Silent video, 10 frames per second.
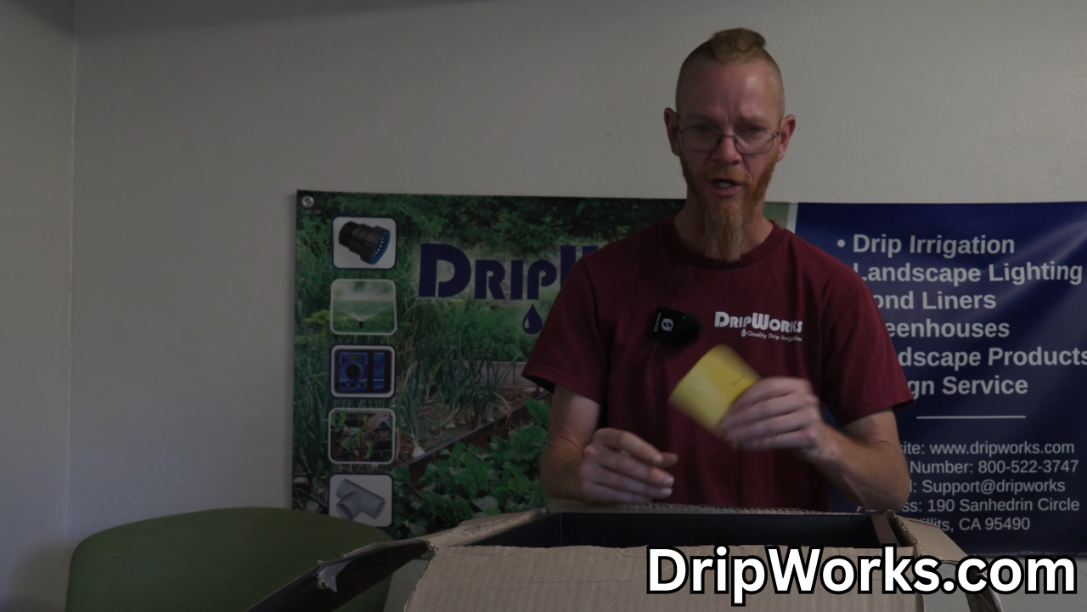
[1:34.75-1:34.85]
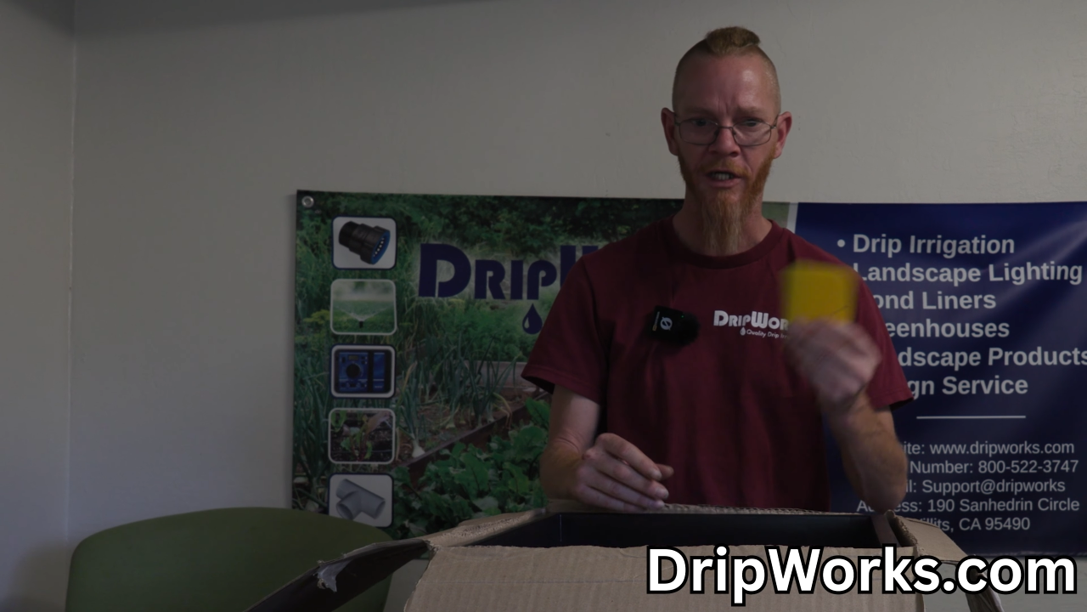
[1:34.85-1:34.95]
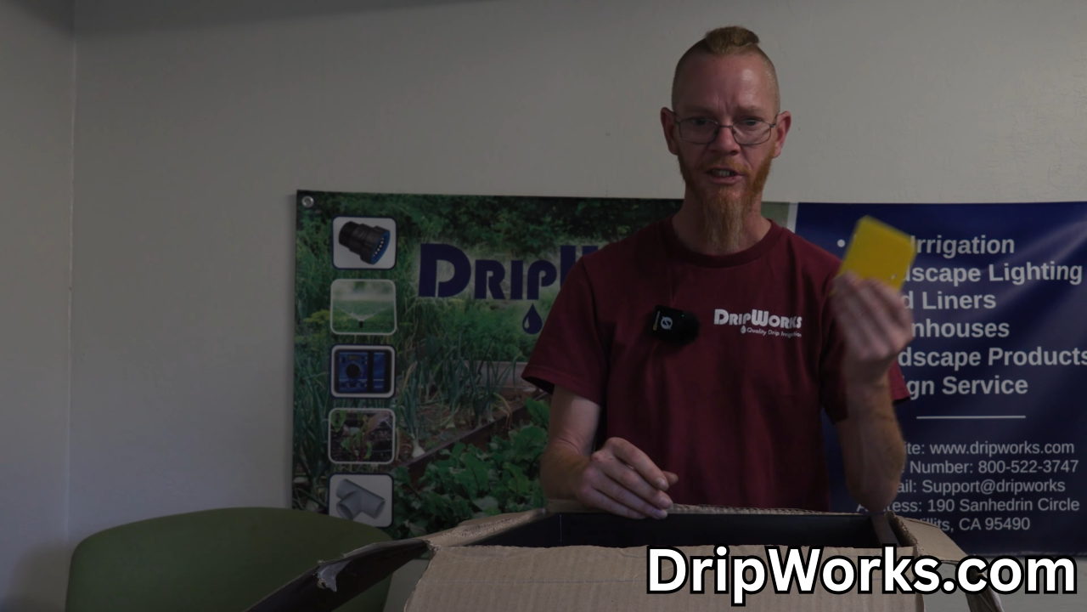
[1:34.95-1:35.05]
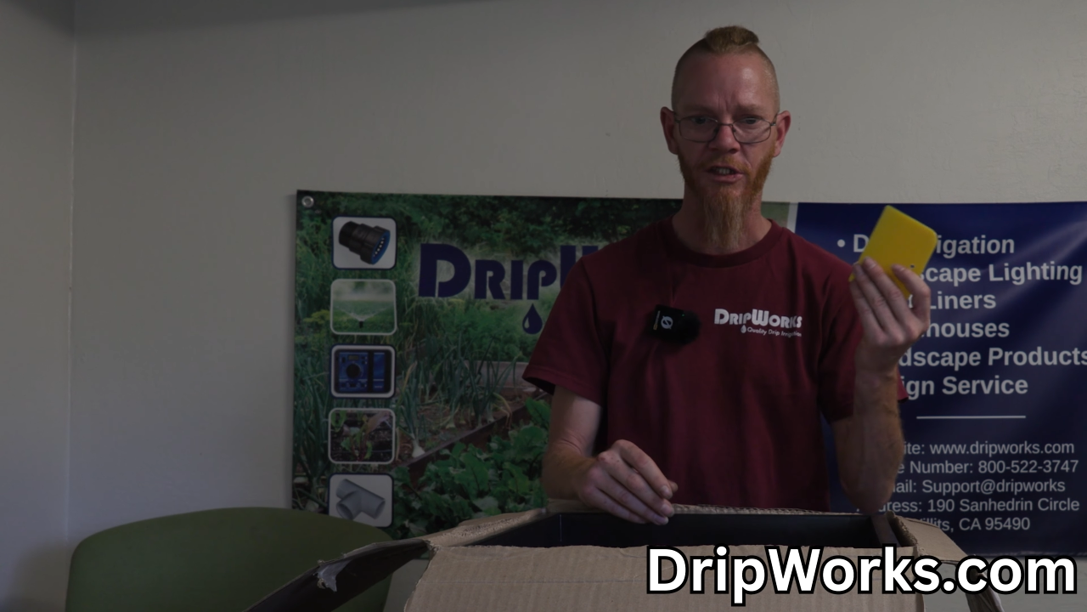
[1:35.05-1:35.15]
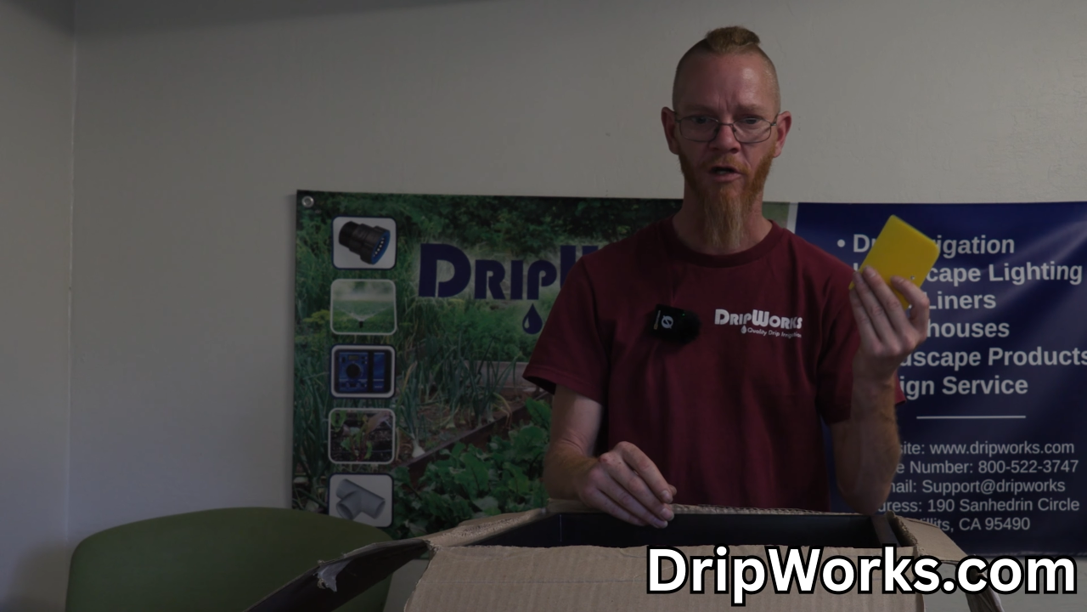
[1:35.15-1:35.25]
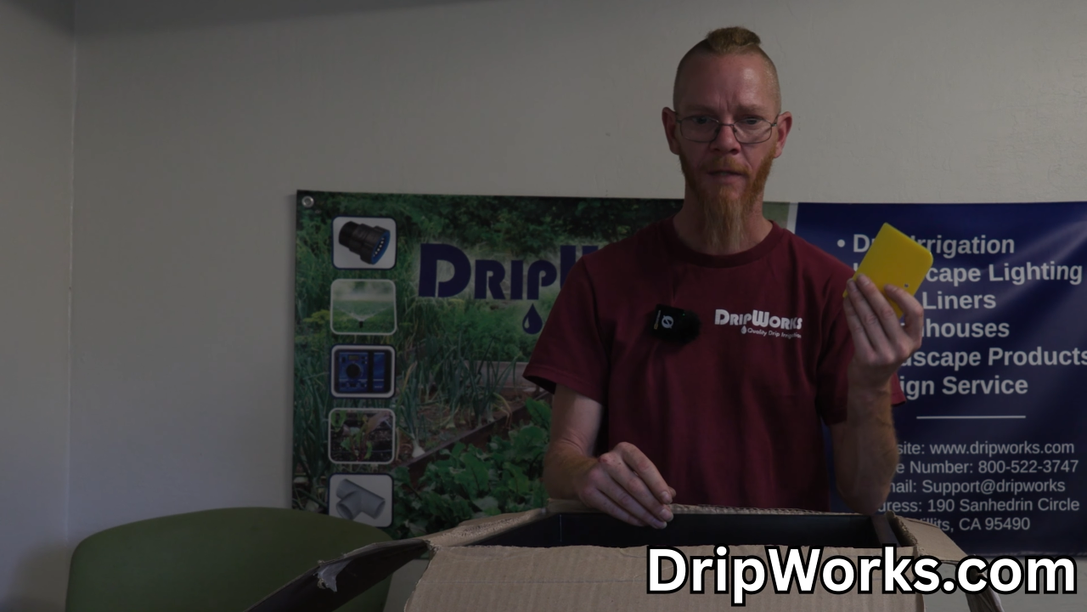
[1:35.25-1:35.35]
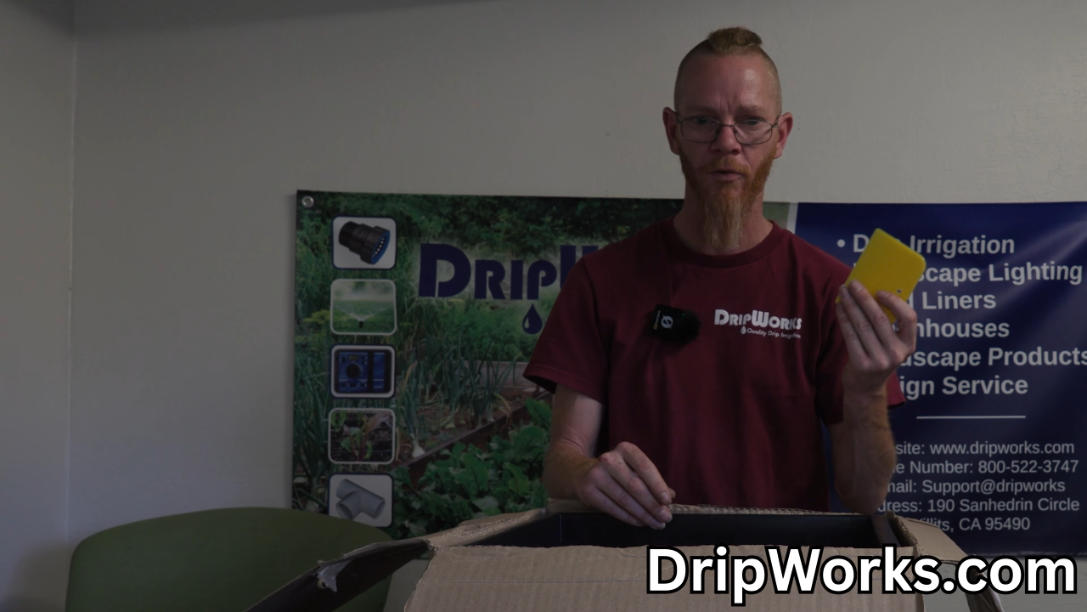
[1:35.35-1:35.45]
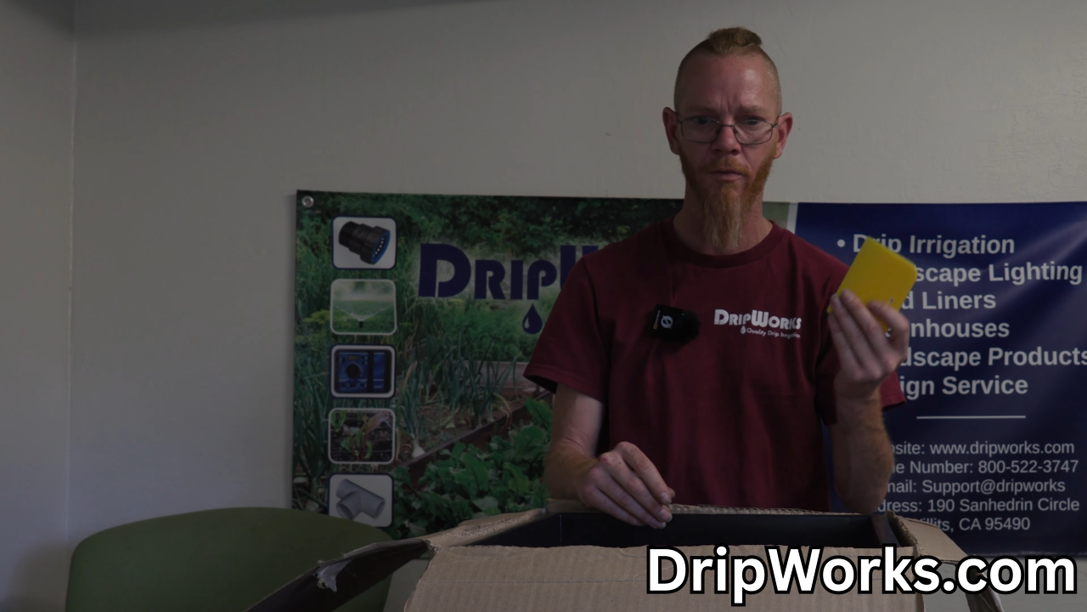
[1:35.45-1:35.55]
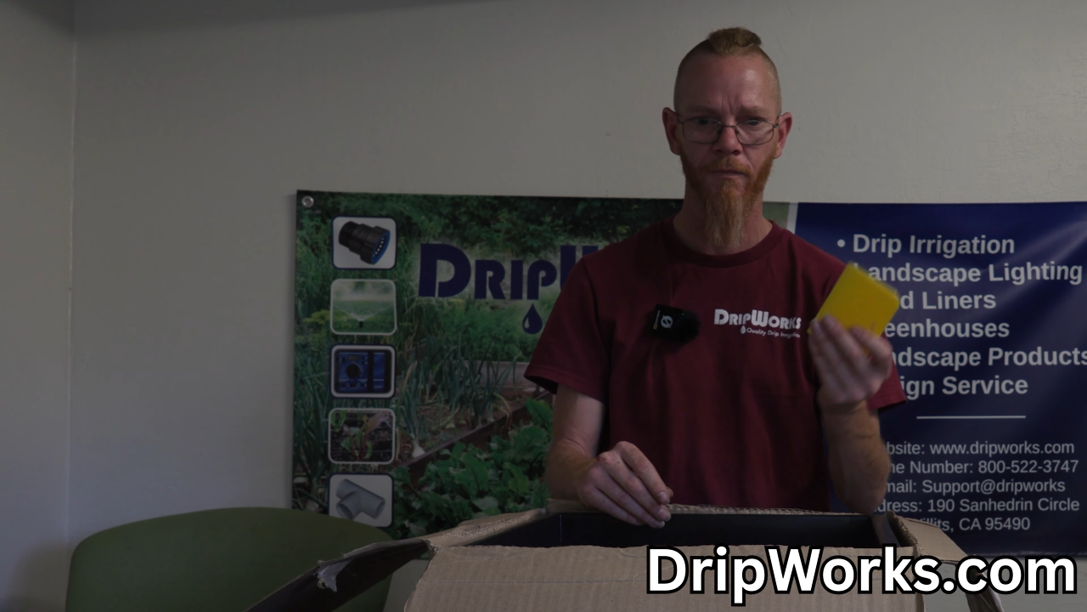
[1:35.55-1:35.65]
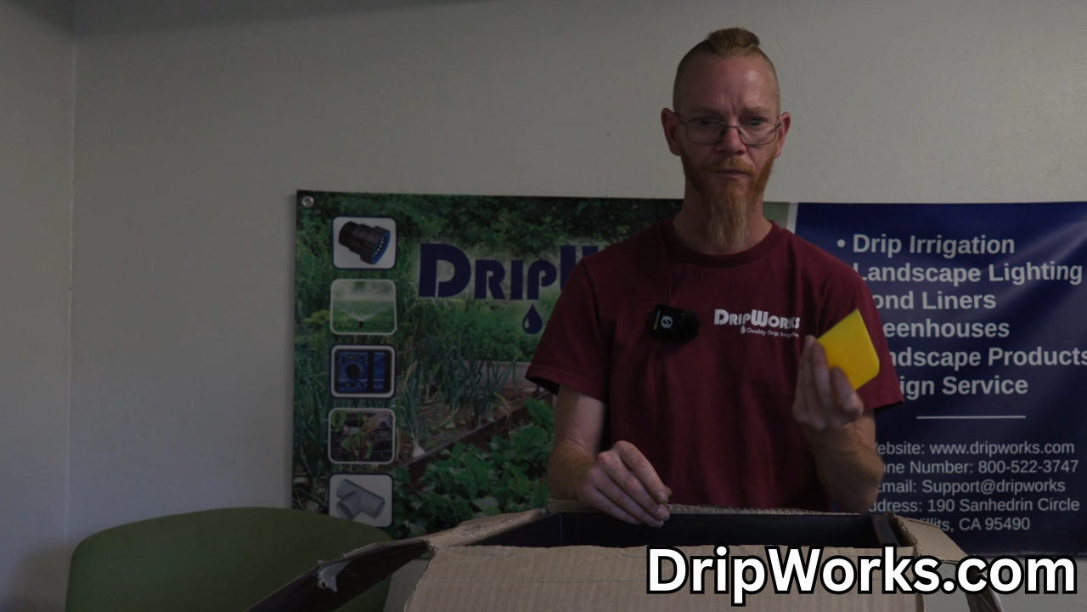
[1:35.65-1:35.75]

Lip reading: handy scraper.